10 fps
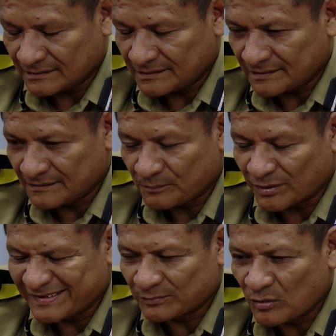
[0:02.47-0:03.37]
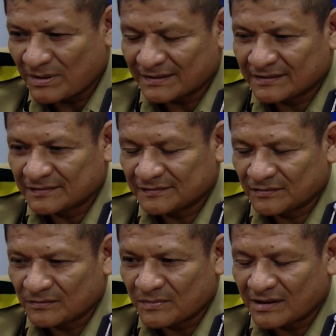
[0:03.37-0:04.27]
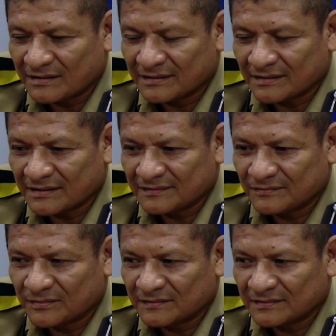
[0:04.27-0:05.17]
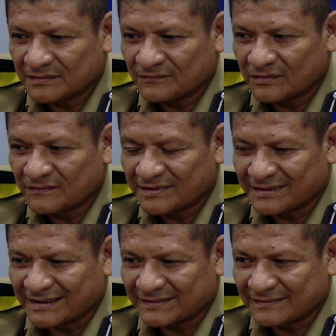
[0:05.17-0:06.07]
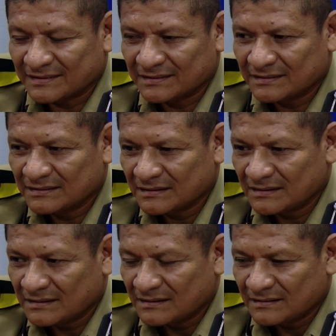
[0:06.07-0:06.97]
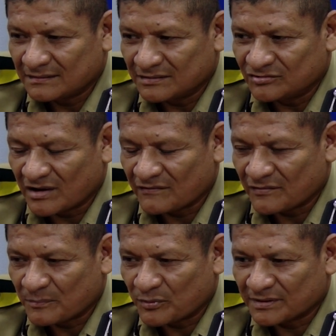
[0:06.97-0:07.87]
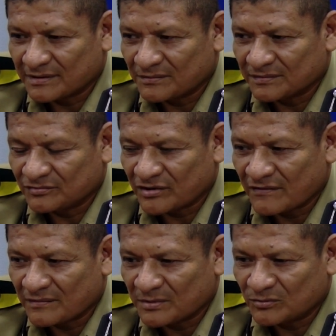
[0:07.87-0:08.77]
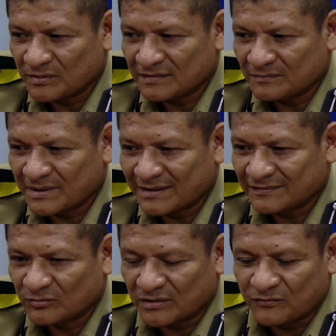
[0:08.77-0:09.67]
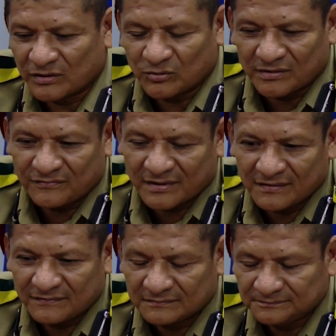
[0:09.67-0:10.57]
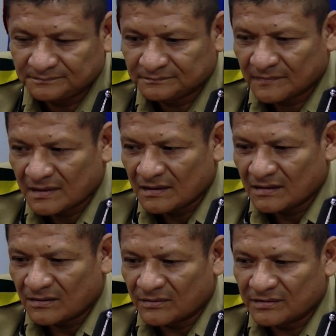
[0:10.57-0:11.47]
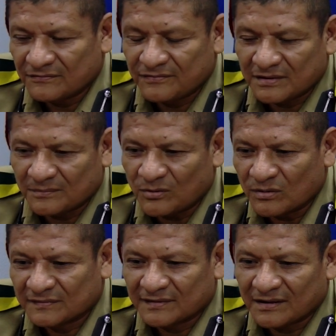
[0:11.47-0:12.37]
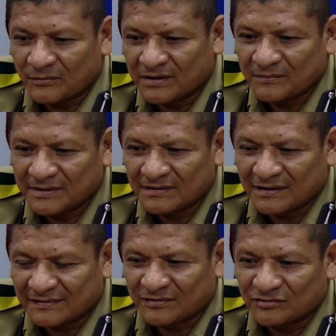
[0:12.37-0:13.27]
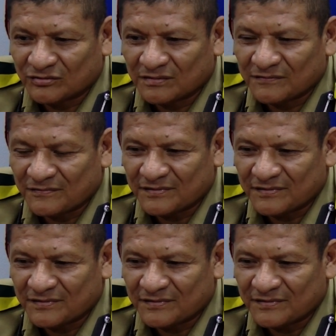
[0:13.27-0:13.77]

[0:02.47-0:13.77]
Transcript: the police mobile attached to Mahogany Heights was involved in an accident. The driver reported he was driving between miles twenty-four and twenty-five on the Philip Goldson Highway when he lost control of the